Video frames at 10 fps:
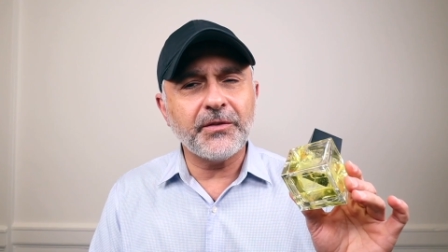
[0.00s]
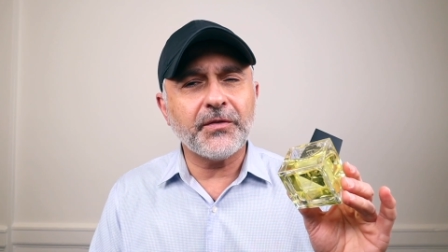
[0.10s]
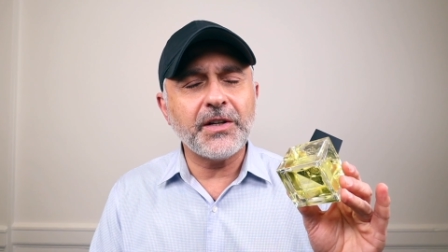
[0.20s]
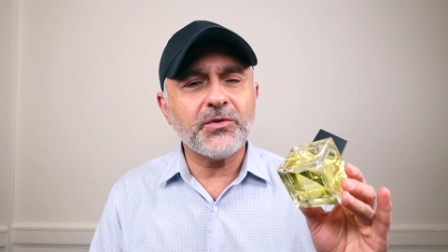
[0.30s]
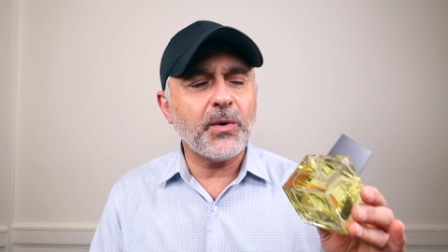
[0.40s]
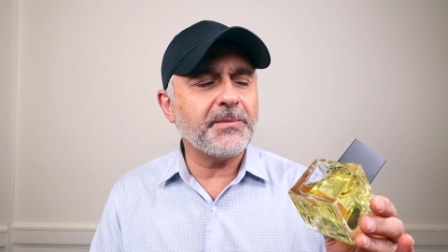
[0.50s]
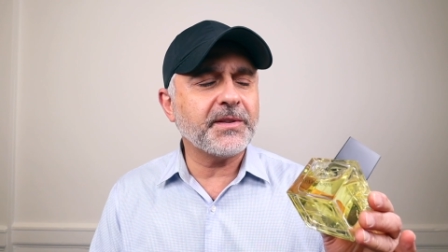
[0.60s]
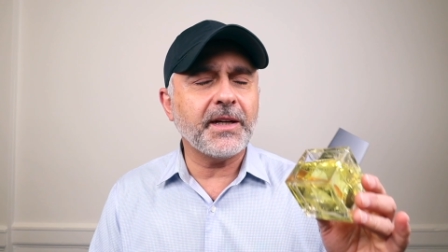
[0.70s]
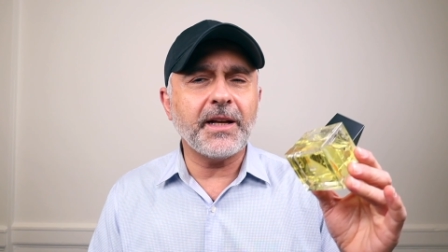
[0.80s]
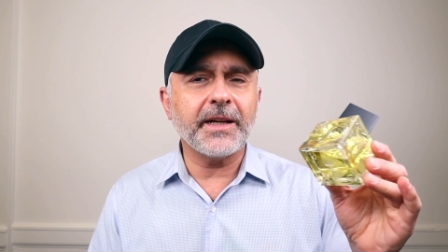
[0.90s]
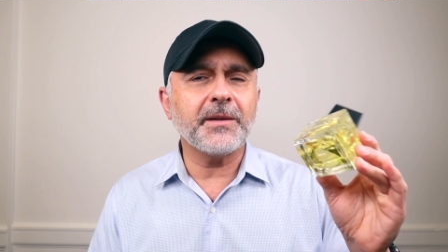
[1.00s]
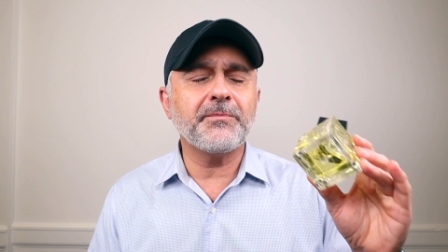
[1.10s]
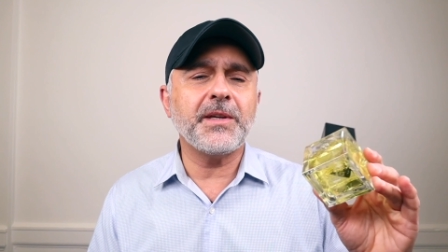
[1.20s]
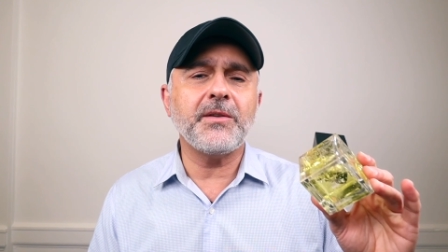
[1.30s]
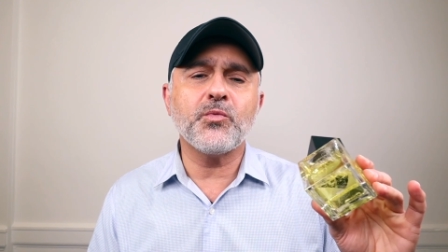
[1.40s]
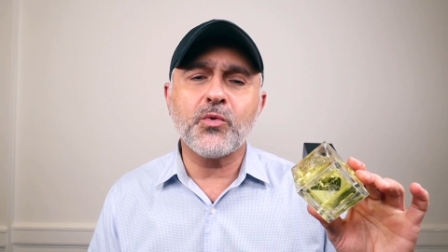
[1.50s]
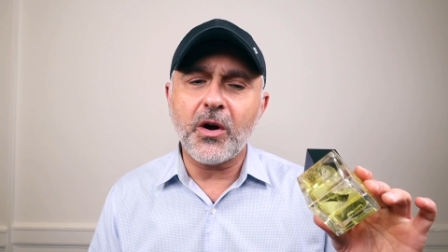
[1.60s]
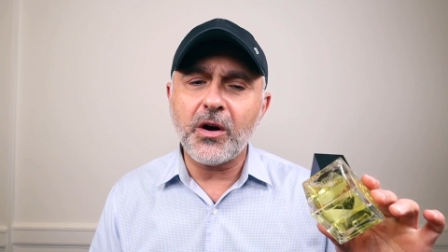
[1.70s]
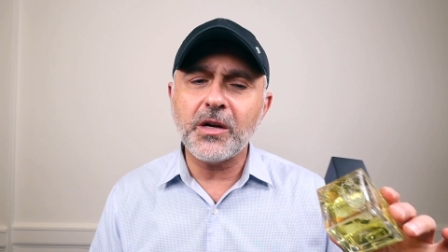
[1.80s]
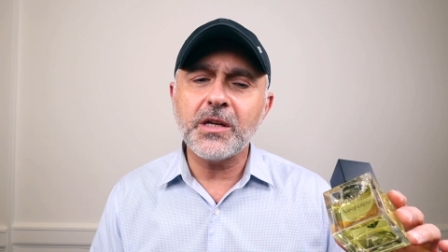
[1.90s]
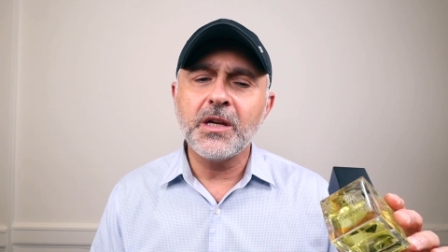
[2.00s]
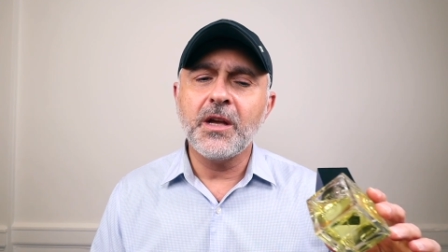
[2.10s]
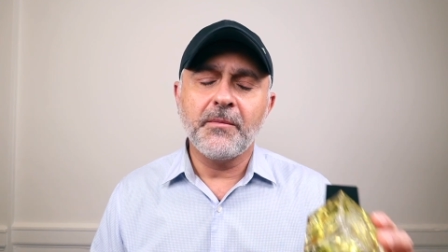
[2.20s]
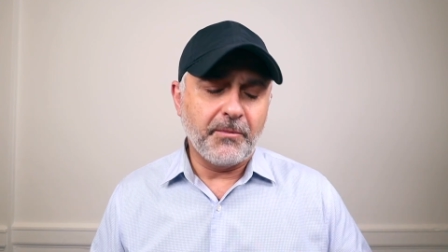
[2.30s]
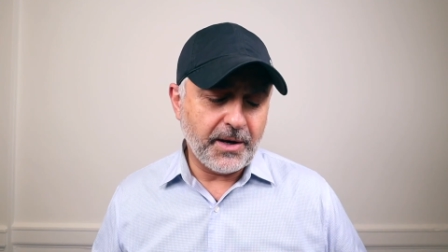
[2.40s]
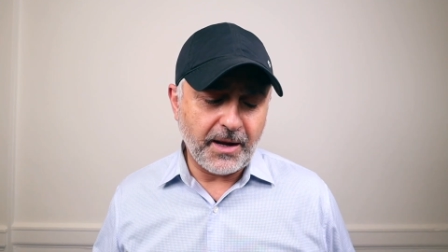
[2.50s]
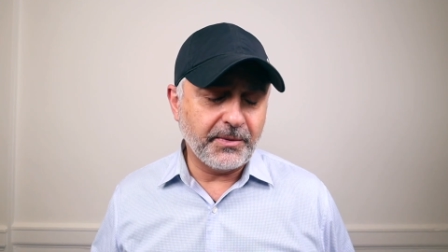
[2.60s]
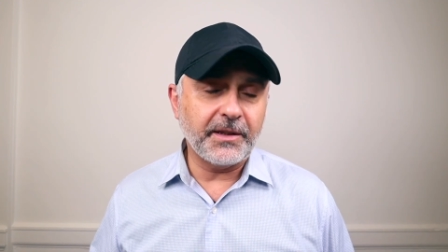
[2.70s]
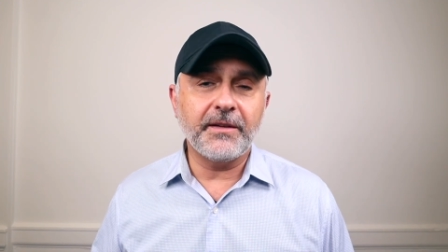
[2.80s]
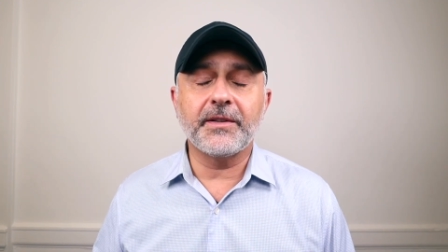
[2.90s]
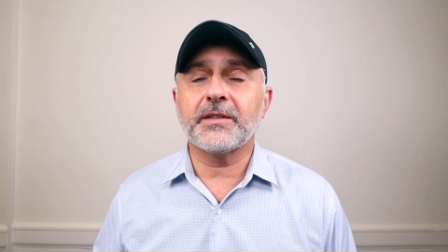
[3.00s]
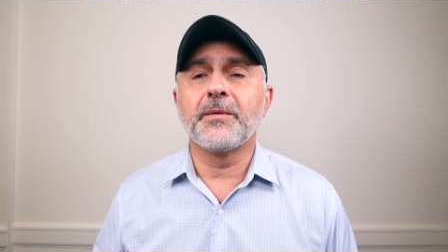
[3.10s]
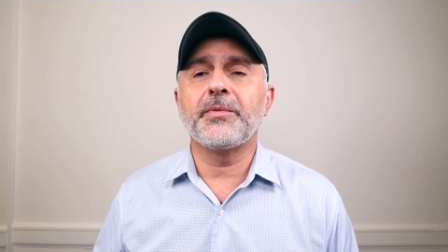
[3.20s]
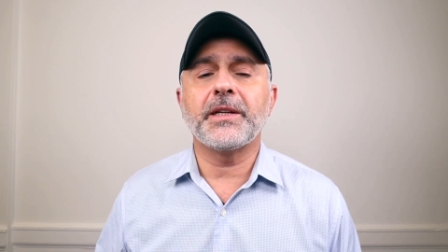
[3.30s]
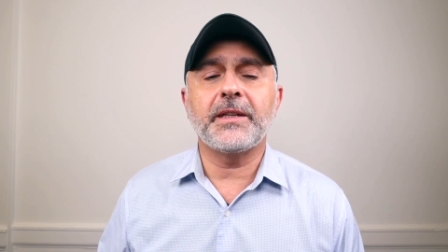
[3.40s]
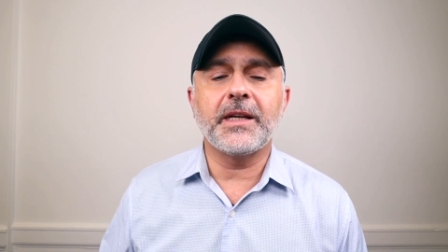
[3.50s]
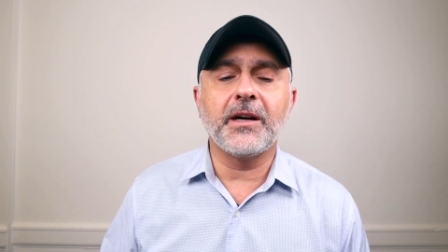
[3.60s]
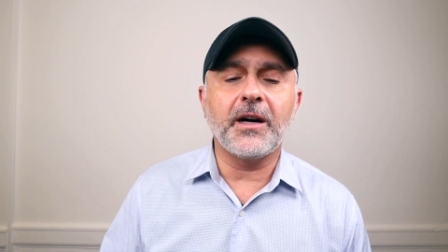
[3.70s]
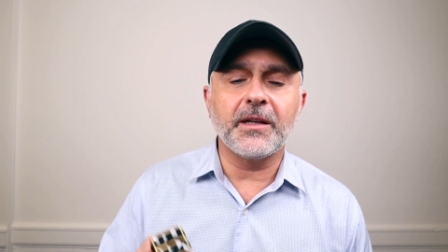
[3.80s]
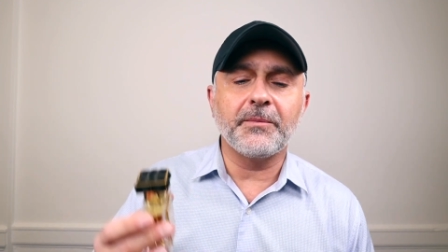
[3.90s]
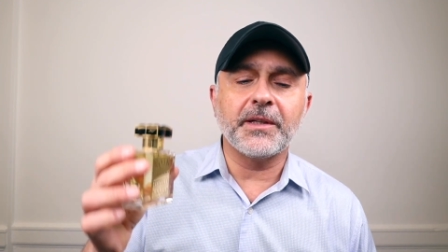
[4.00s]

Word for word: the French website. I could be wrong, but I believe it's completely gone.